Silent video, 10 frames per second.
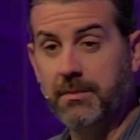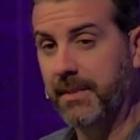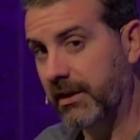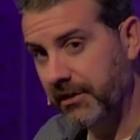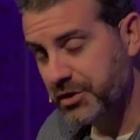our
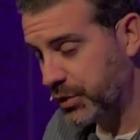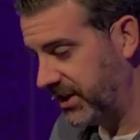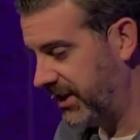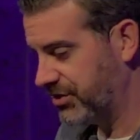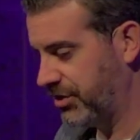marriage
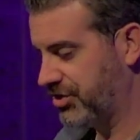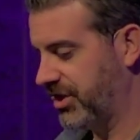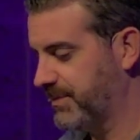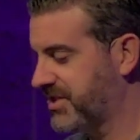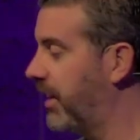
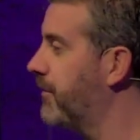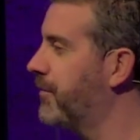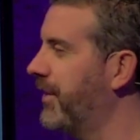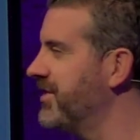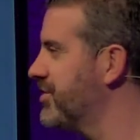relationships, our
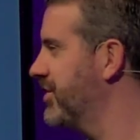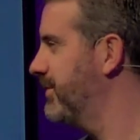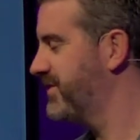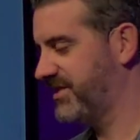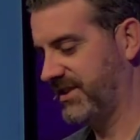
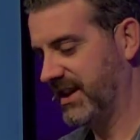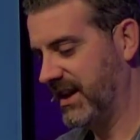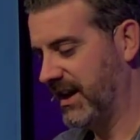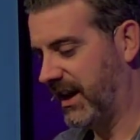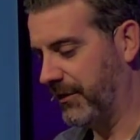friendships,
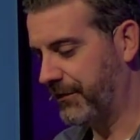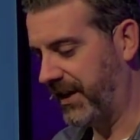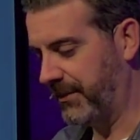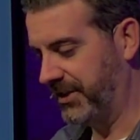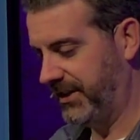our
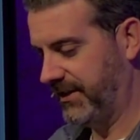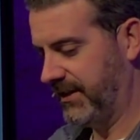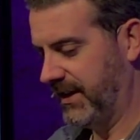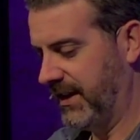family,